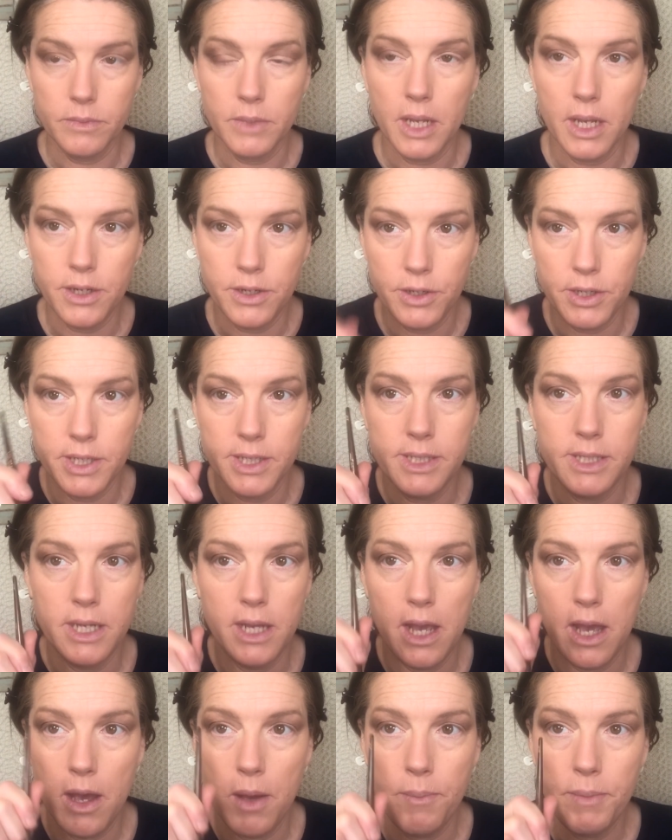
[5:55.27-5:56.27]
And you can see
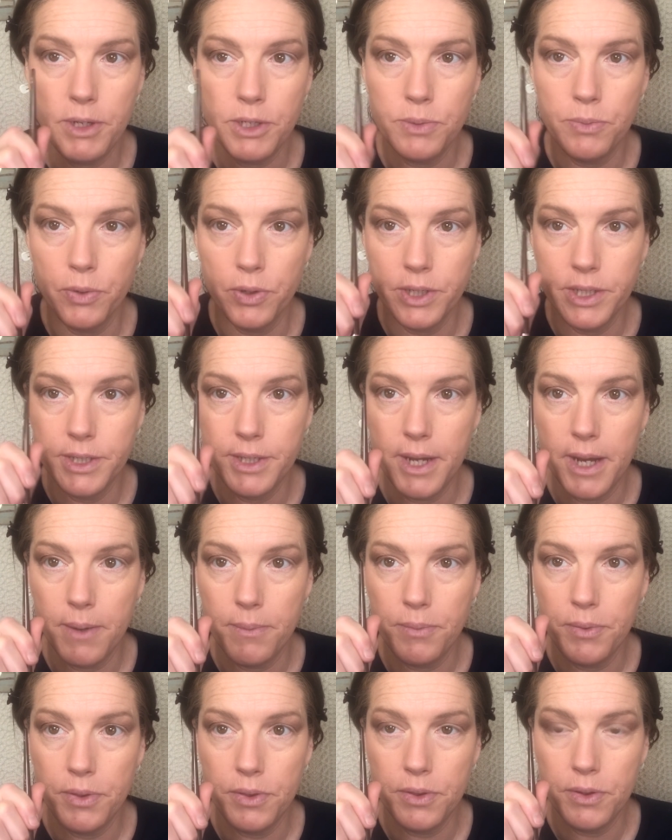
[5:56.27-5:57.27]
how much more
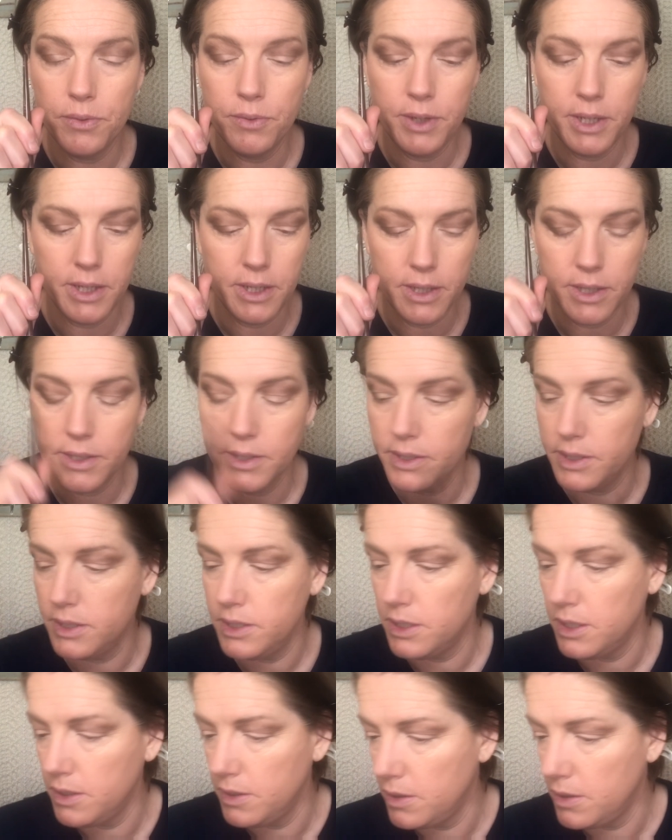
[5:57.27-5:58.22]
depth there is.